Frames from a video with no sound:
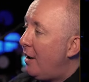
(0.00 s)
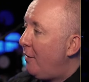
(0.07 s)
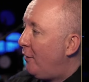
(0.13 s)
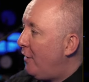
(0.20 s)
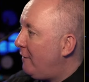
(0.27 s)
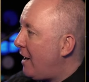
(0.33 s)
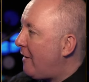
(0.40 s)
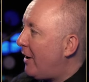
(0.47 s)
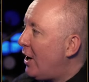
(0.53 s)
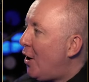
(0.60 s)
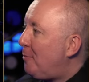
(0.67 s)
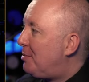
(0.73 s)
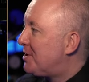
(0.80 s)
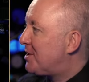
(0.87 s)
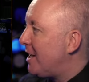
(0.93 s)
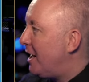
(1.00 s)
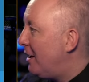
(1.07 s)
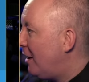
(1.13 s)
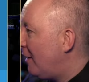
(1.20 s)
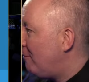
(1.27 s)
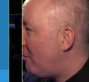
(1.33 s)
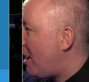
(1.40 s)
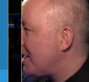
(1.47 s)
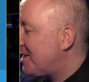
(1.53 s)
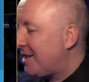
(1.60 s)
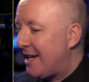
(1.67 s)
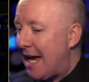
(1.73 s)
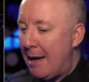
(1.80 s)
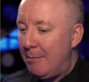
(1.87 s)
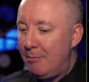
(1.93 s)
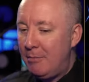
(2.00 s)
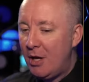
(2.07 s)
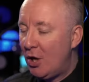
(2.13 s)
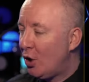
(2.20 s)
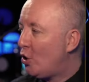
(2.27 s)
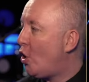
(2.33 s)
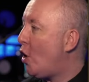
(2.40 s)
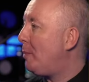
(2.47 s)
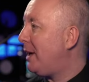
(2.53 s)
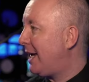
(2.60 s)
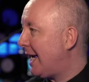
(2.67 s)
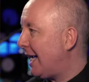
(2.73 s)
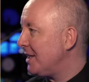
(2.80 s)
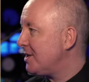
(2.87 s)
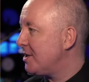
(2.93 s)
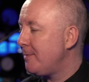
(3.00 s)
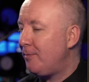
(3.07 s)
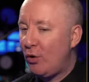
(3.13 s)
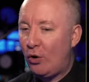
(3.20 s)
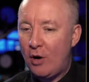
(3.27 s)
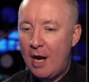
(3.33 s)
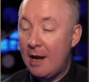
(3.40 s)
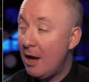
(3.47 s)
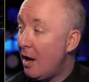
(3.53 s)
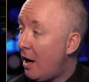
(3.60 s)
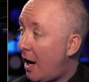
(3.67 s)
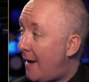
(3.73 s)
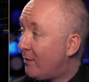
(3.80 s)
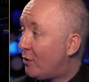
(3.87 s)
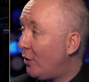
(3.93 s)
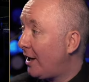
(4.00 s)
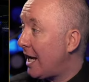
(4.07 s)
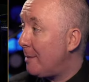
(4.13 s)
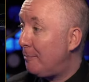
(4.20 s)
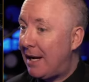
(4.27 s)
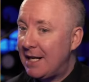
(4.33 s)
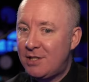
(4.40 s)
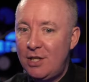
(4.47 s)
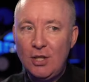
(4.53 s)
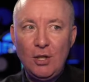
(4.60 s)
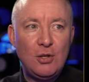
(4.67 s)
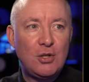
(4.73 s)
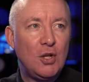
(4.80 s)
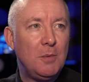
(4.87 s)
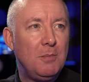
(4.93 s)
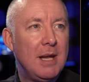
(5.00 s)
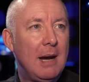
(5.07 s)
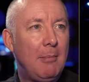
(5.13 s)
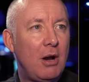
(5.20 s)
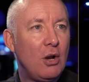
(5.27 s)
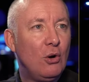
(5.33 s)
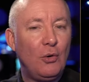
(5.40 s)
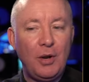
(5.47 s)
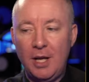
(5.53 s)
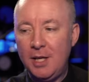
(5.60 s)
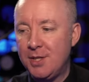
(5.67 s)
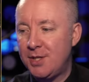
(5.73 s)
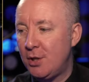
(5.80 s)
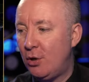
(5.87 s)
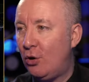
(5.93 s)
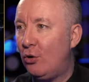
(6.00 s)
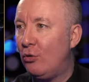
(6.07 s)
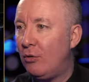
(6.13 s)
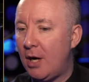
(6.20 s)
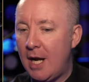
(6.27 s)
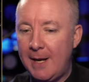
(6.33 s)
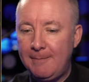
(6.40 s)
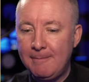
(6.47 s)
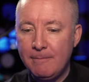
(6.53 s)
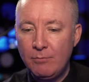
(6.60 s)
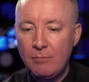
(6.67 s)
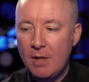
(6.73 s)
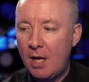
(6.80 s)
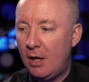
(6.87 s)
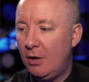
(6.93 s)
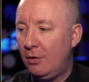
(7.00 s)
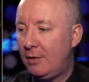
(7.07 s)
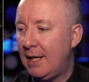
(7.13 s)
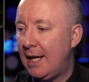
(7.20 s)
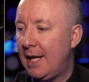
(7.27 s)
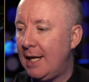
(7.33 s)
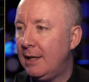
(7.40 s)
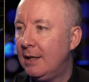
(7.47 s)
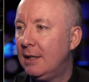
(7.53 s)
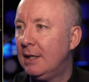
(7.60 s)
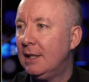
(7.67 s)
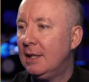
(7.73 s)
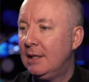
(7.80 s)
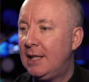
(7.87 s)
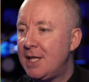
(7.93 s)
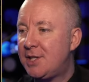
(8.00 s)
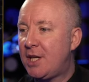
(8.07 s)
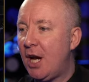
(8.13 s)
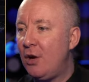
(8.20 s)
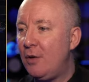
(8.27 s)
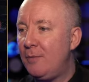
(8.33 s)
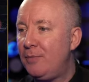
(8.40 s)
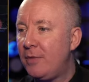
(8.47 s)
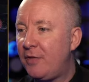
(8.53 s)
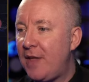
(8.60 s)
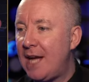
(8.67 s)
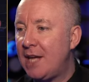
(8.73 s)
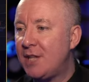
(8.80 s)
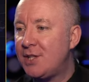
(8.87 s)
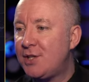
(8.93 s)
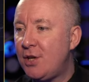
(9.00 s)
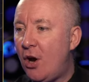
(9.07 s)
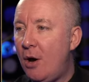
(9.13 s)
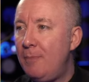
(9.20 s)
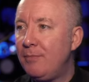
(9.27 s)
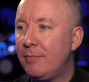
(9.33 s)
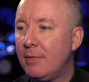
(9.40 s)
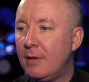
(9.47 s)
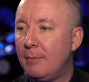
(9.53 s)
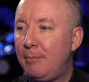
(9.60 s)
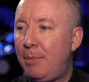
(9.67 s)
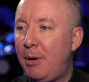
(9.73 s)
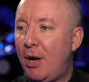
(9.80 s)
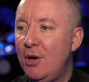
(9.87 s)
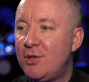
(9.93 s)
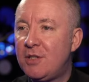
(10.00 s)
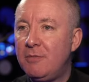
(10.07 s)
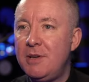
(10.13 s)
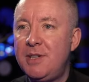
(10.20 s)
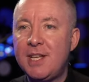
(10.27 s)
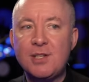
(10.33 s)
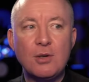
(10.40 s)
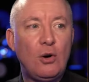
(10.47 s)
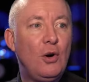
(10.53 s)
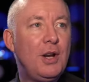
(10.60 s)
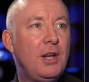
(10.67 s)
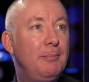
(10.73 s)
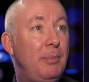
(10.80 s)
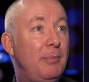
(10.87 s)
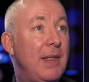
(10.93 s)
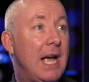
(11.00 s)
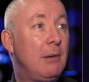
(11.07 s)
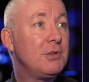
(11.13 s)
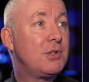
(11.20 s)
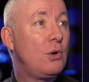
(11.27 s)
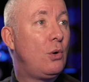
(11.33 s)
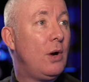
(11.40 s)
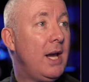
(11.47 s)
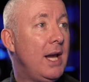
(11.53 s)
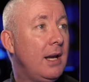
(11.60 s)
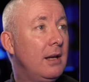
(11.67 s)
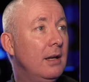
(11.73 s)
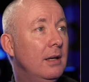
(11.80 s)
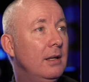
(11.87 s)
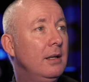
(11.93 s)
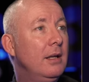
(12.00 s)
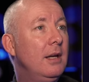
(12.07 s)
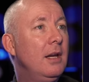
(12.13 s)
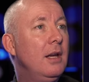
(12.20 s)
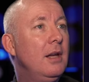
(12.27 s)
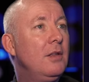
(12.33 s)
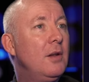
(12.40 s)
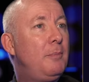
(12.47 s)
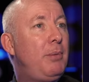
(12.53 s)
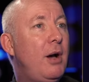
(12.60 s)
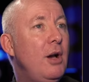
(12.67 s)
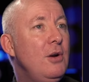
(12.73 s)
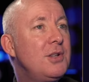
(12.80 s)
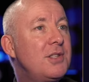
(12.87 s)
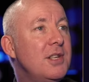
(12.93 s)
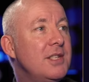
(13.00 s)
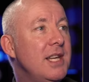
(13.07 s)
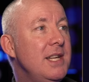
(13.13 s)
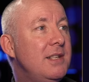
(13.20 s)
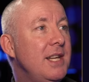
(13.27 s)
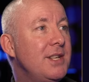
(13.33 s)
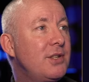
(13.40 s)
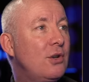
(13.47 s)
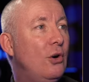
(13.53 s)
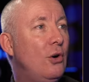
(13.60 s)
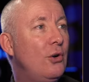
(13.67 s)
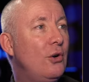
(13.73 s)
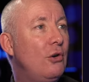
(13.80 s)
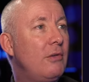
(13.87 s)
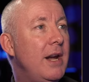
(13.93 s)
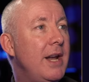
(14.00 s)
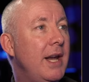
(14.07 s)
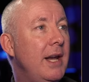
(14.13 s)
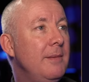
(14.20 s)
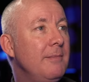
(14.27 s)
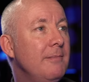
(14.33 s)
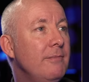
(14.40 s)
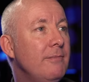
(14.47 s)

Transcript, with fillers: the very opposite of my scam copycats. All right, I've got to get back to YouTube now, my audience. All right, okay, let's go. Thanks, Tom. Poster in Discord. Oh, that was quick. The poster's in Discord already.